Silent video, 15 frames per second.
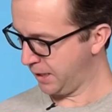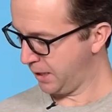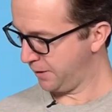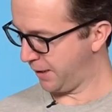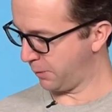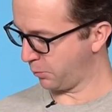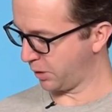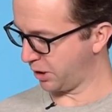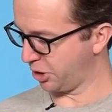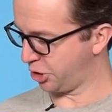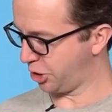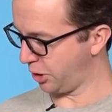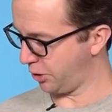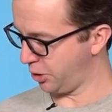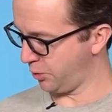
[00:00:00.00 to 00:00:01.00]
Then we're gonna
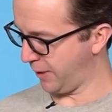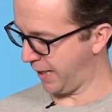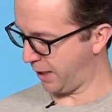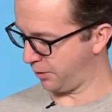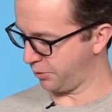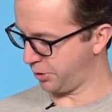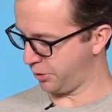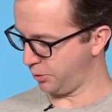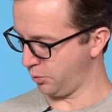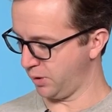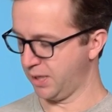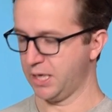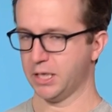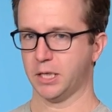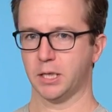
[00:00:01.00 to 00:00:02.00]
show you how to
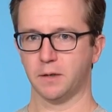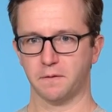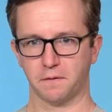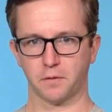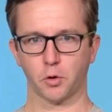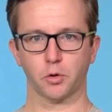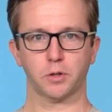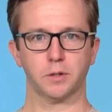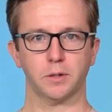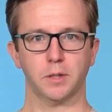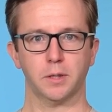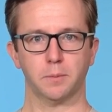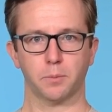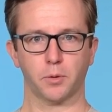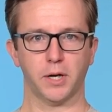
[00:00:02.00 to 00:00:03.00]
convert
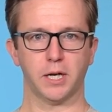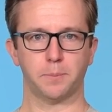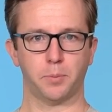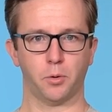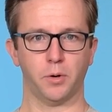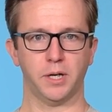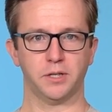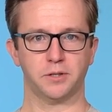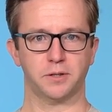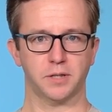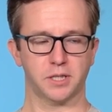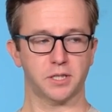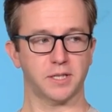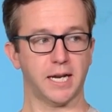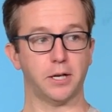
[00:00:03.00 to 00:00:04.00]
break points.
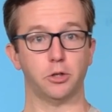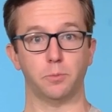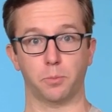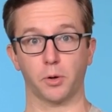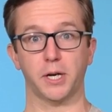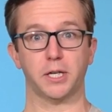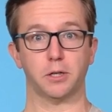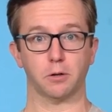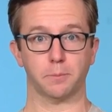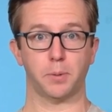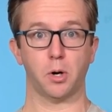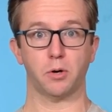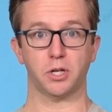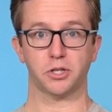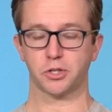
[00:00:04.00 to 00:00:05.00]
This is how you break your
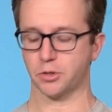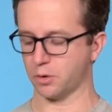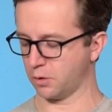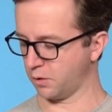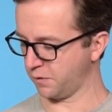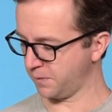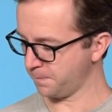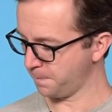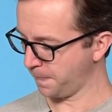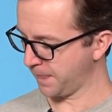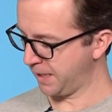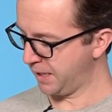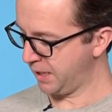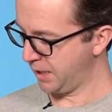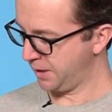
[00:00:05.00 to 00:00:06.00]
opponent's serve.
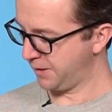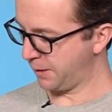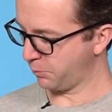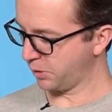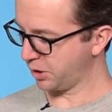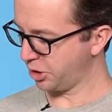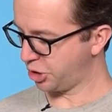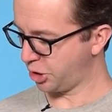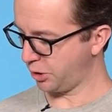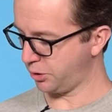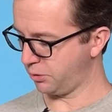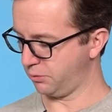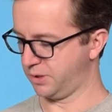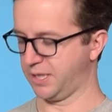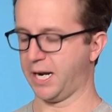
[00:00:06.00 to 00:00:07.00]
Then we're gonna show
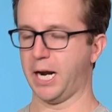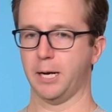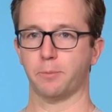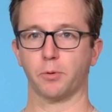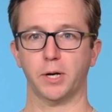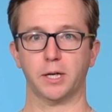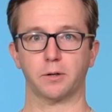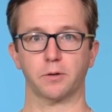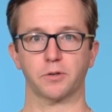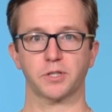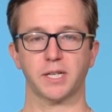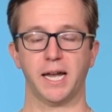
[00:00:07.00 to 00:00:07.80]
you tiebreakers.